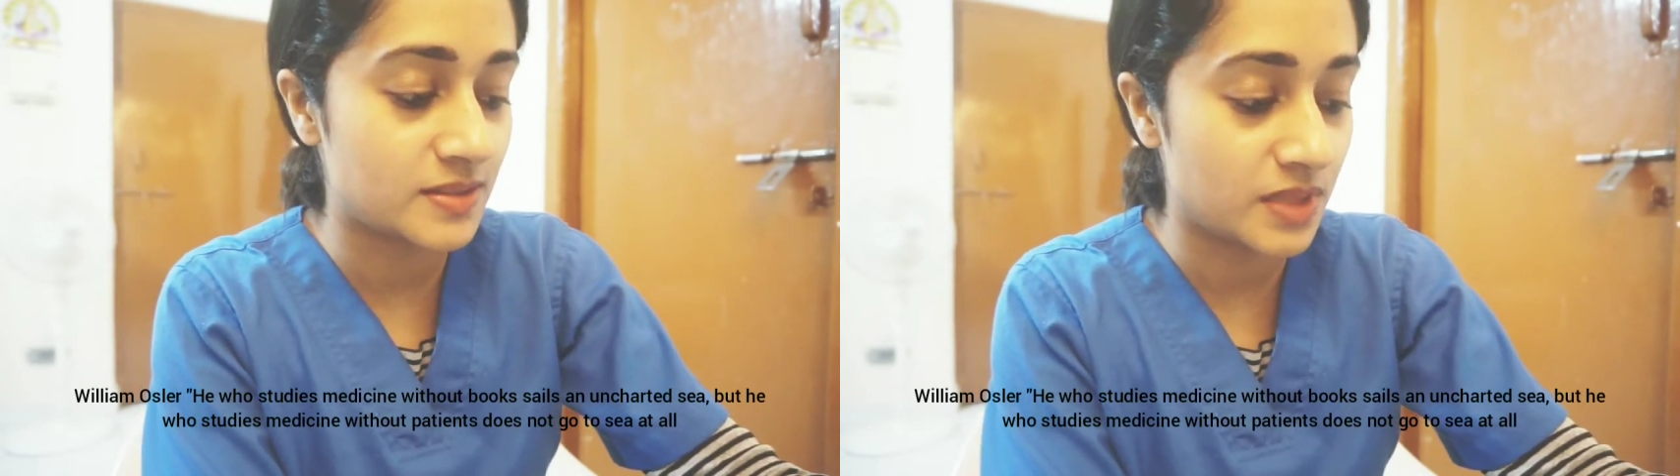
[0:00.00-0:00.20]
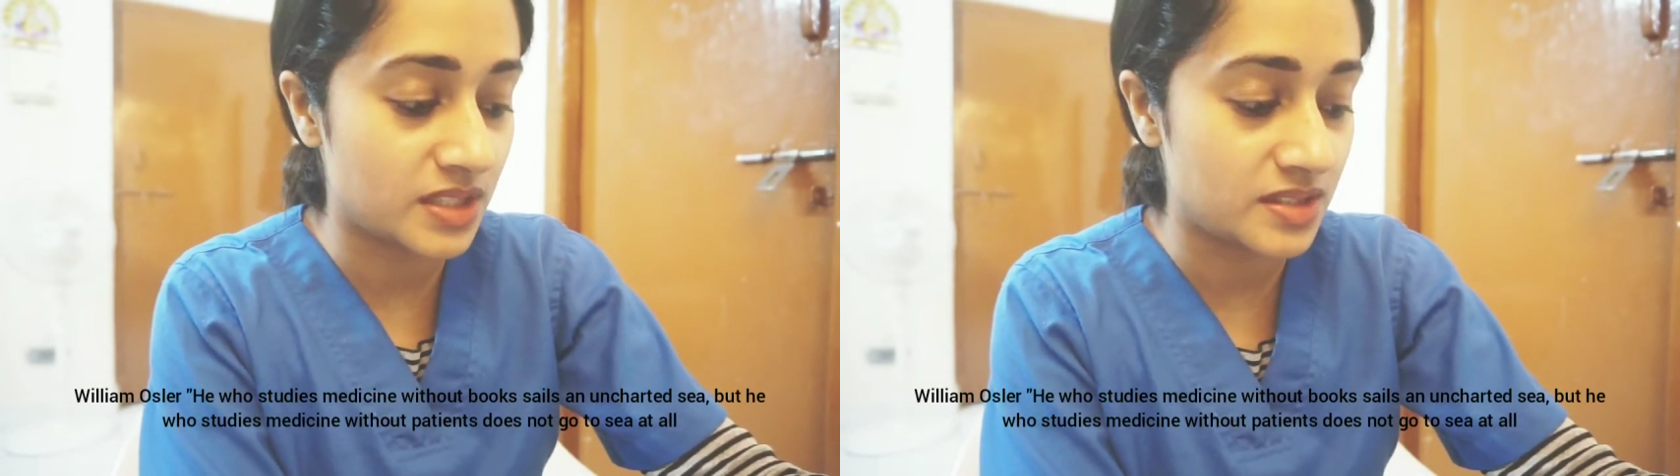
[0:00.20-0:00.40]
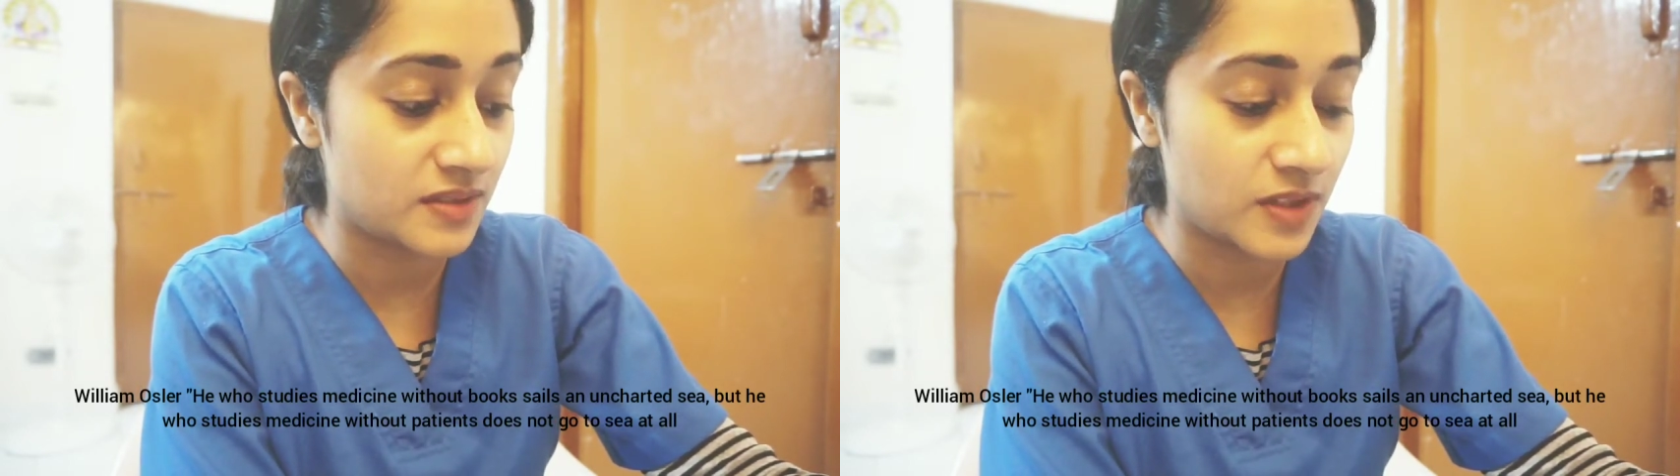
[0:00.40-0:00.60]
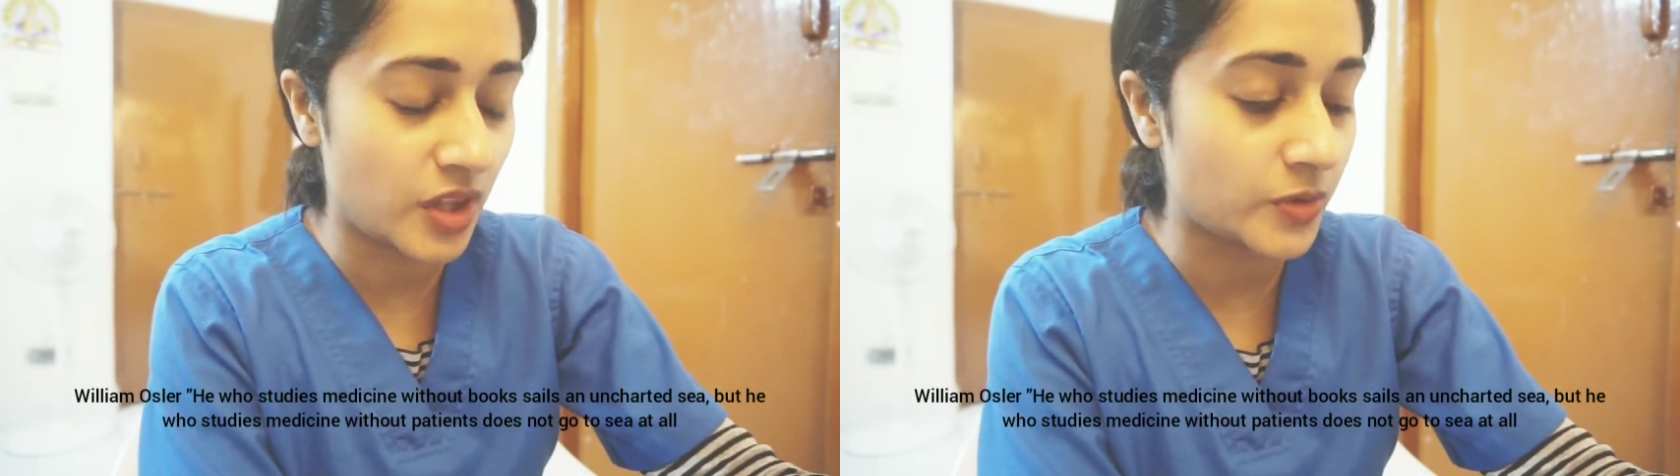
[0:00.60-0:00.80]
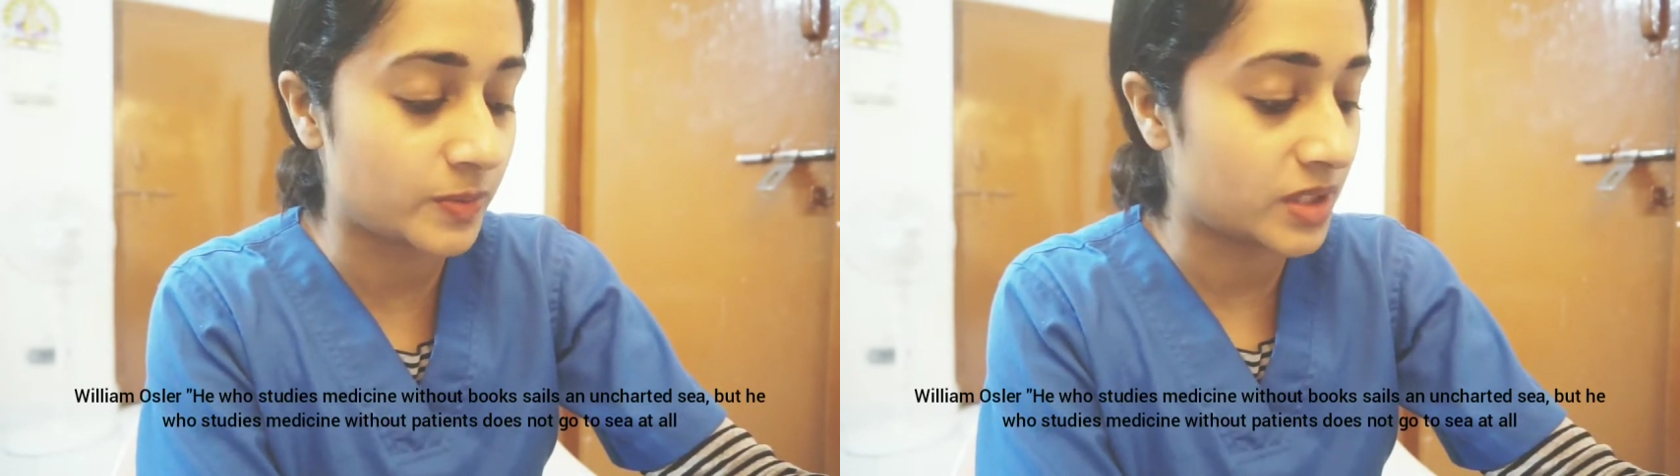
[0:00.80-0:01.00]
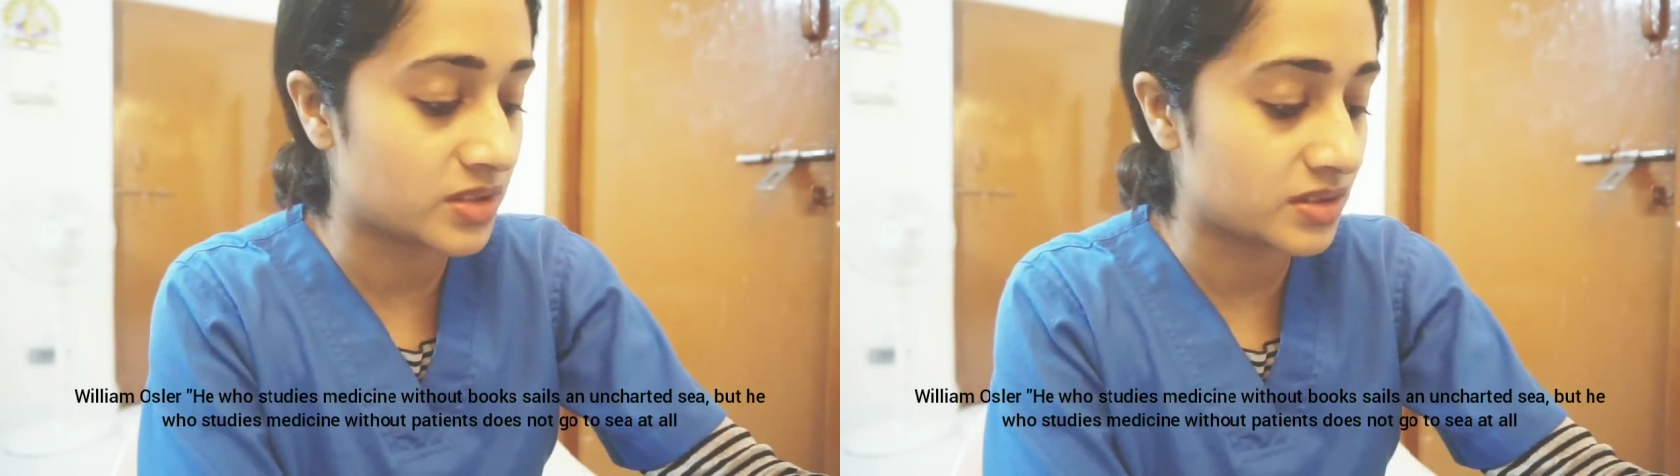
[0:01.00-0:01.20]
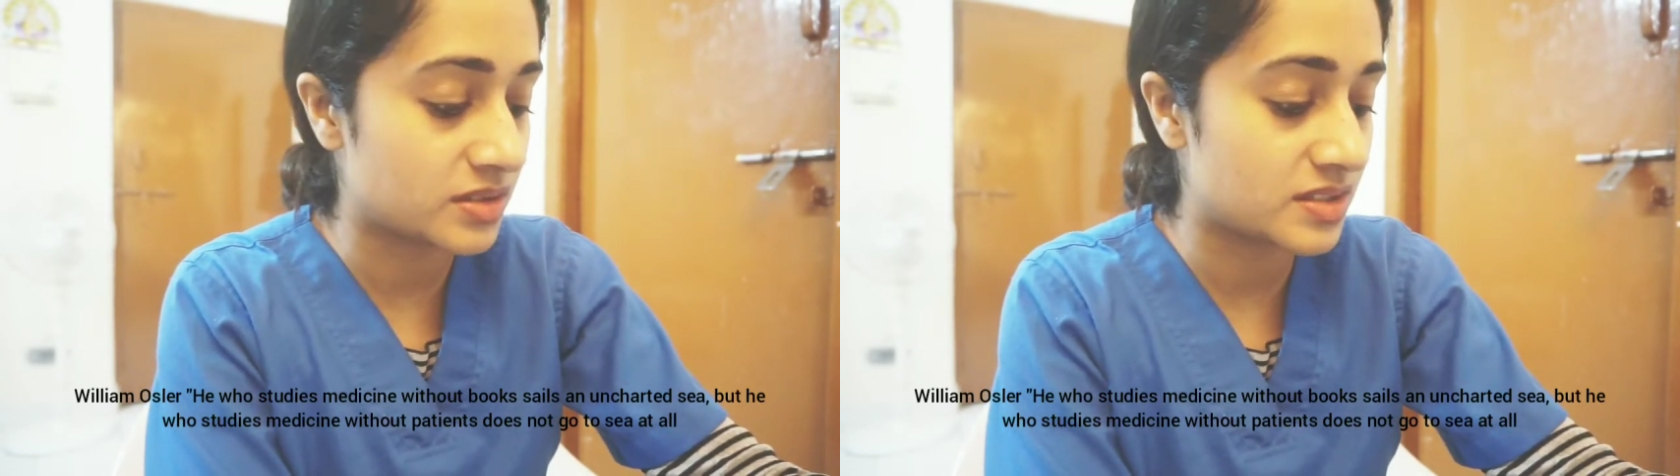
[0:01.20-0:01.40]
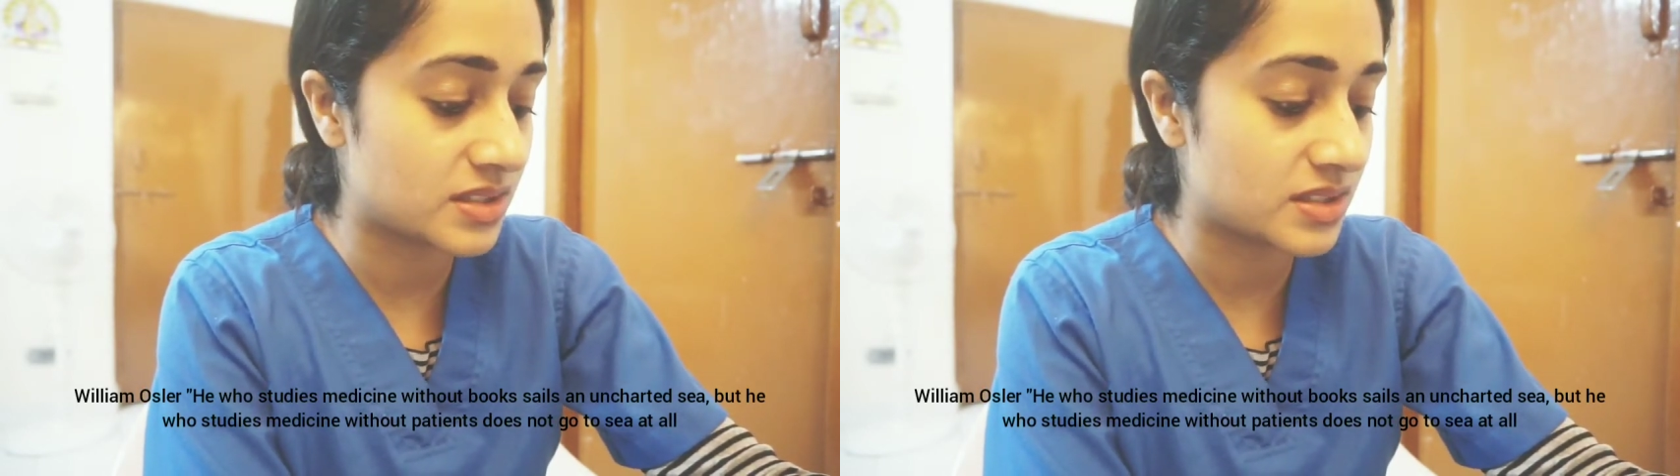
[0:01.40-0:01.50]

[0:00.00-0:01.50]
medicine without patients